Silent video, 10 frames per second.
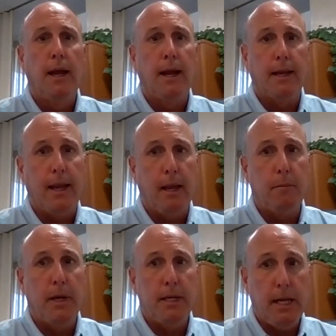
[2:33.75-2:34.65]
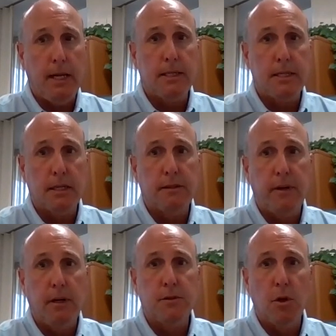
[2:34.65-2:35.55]
and can't maintain 6
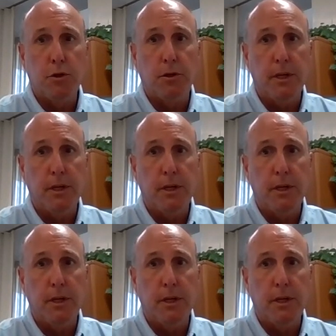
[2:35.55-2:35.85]
feet of social